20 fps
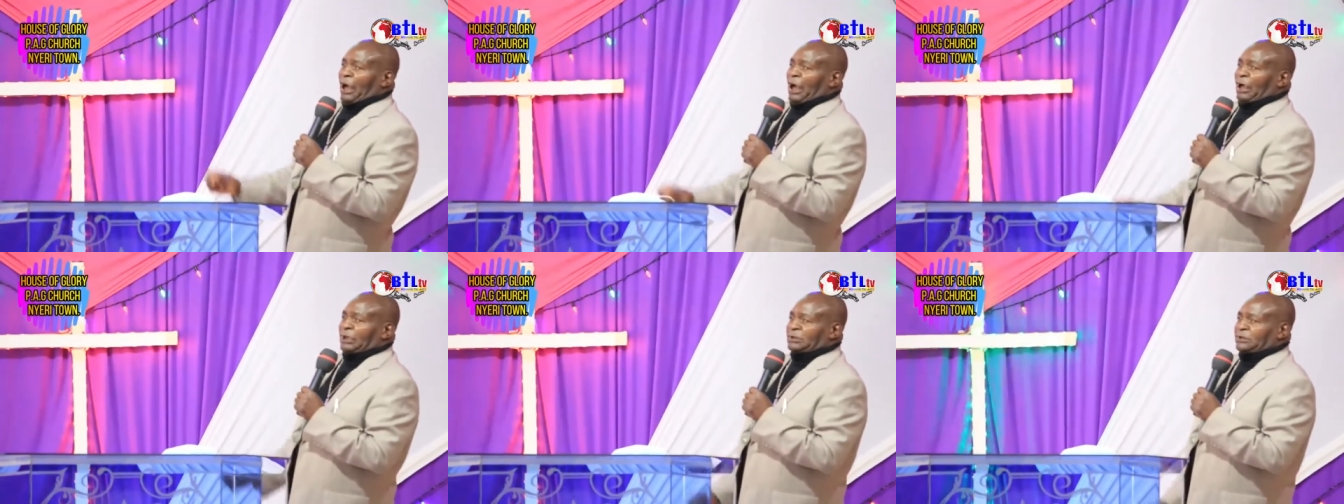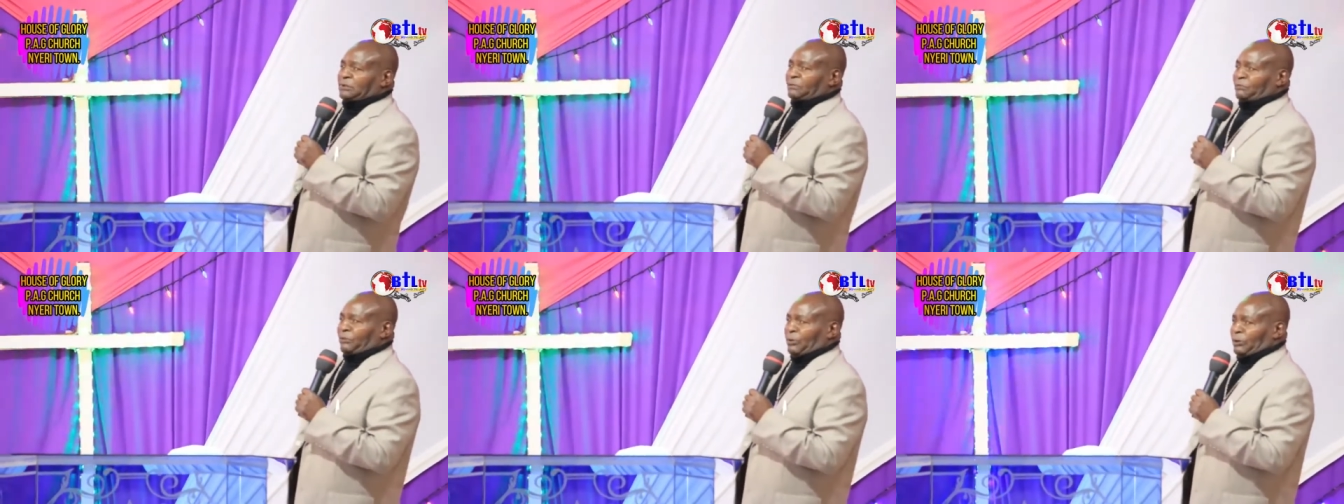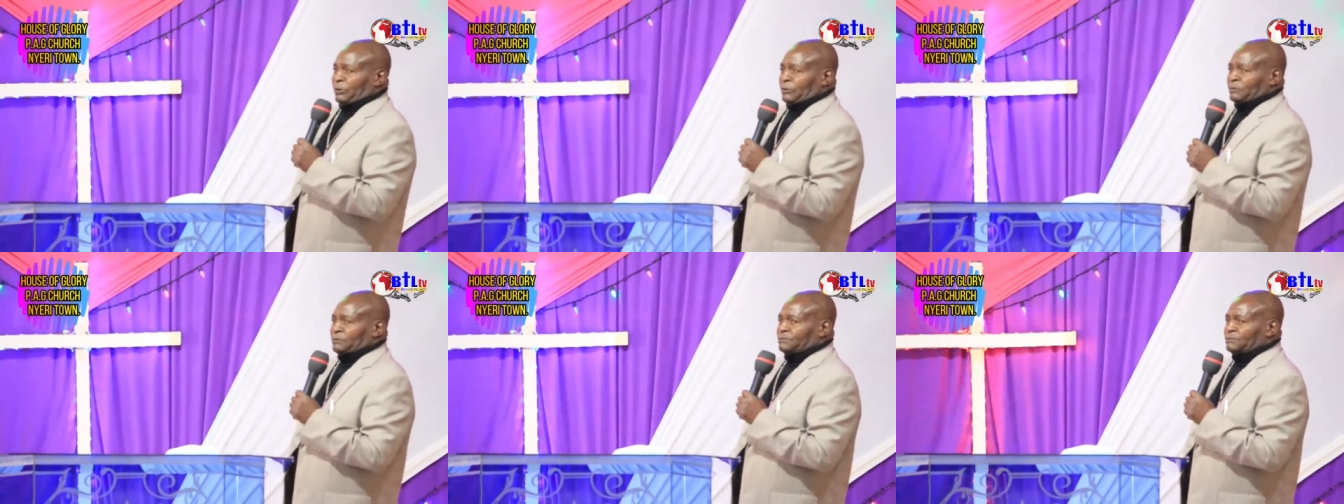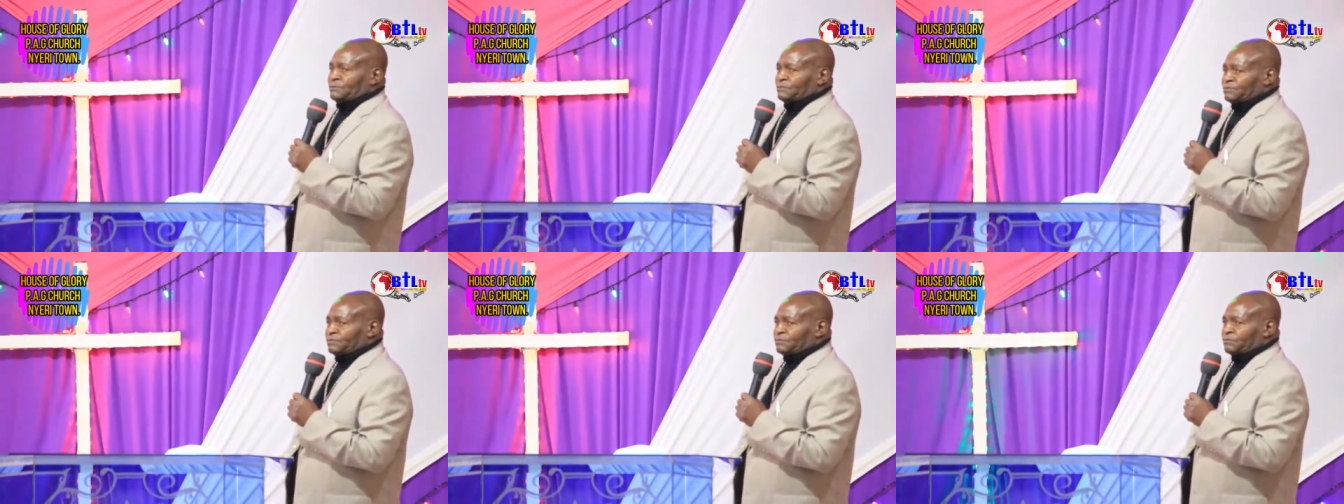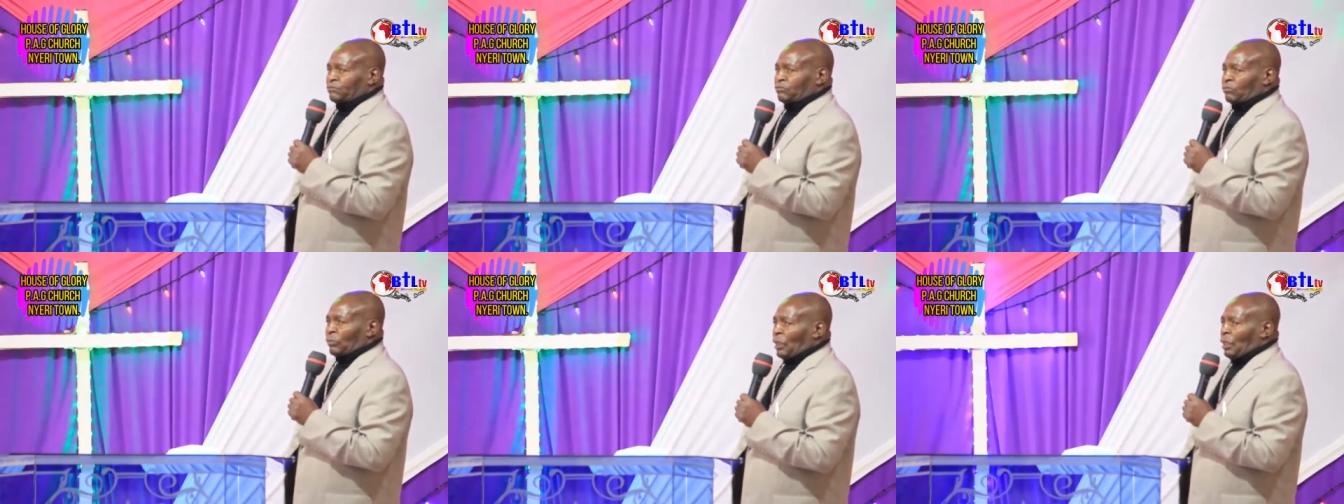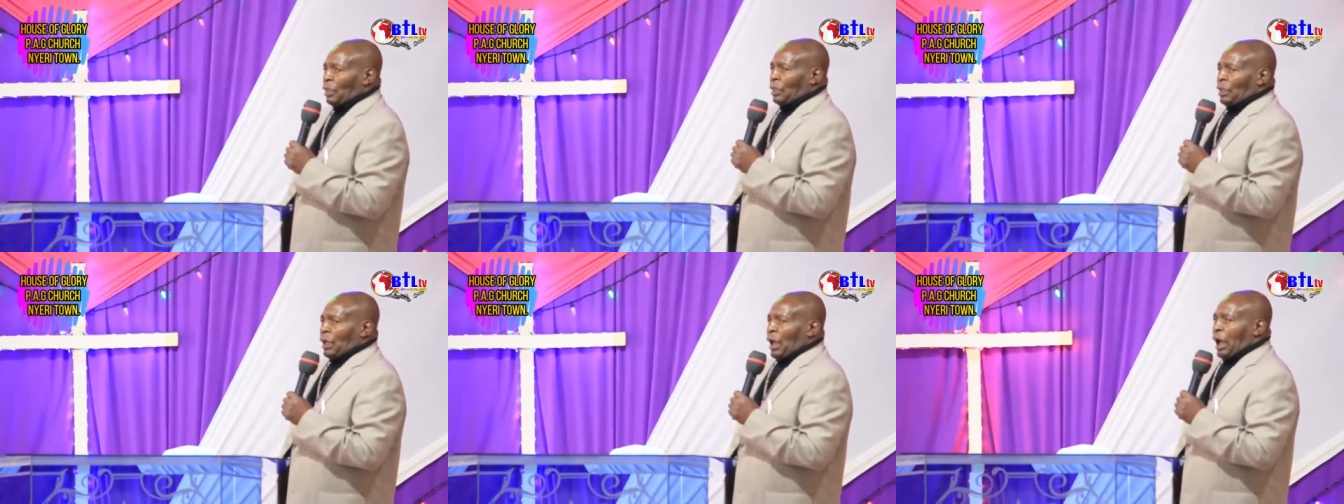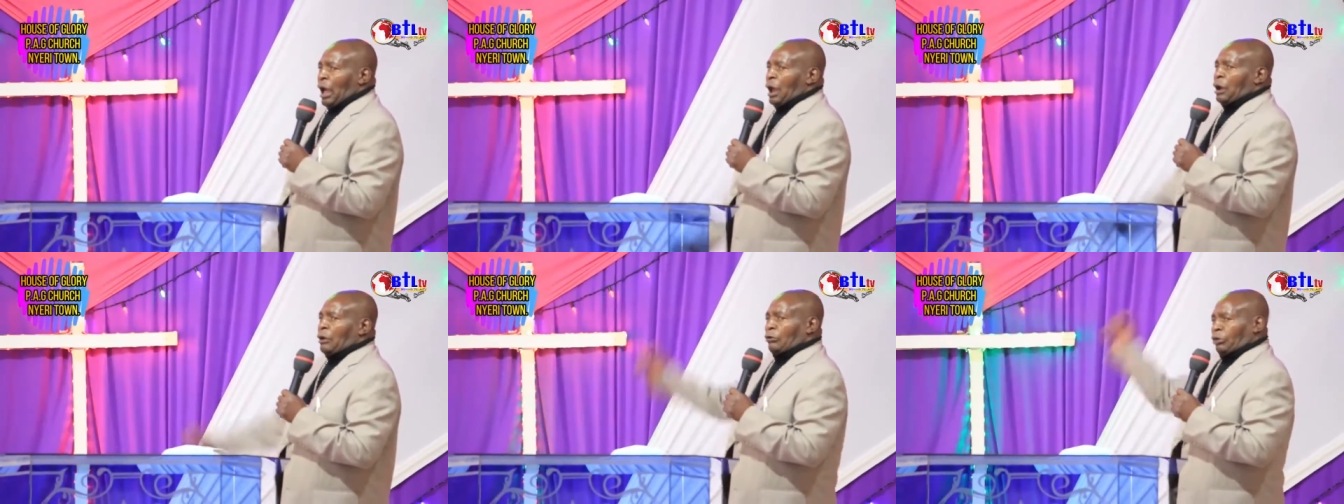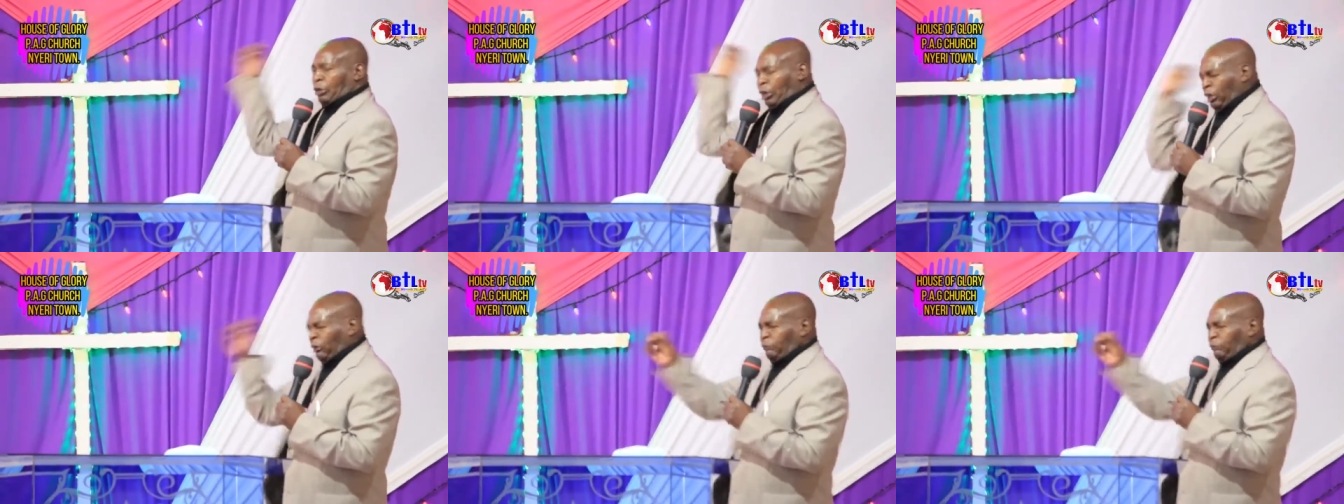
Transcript: have asked for. I'll